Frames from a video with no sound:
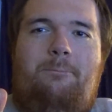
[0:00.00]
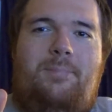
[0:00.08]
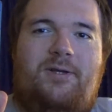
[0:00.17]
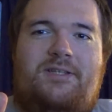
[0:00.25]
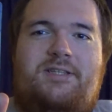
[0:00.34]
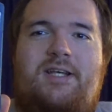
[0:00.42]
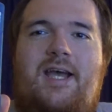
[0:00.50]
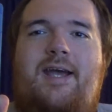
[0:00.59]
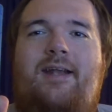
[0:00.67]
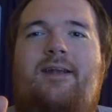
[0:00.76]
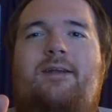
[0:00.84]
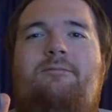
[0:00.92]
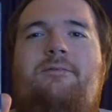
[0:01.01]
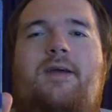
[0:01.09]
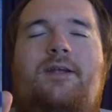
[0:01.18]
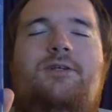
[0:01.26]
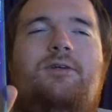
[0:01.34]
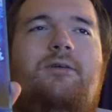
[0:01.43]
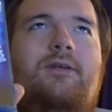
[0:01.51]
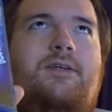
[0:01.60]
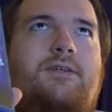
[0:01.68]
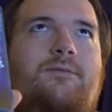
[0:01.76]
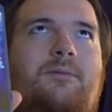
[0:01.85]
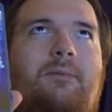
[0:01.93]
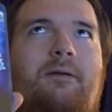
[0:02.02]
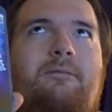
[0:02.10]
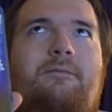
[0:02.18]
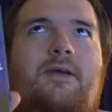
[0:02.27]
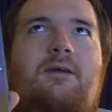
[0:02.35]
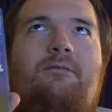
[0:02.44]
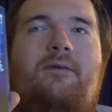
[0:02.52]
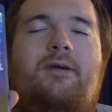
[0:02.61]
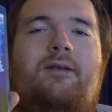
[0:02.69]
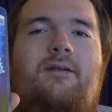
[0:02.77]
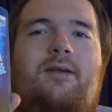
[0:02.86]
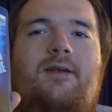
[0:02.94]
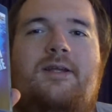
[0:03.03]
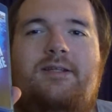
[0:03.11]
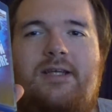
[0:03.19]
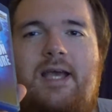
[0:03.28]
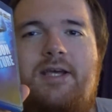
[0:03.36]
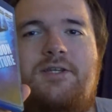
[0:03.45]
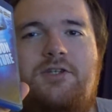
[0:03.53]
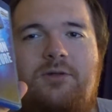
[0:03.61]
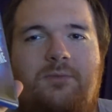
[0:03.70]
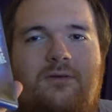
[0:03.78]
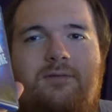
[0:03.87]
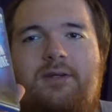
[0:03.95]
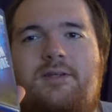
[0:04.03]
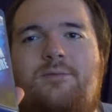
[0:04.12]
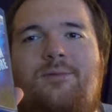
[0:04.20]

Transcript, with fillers: Poseidon Adventure. This is one of my favorite disaster movies.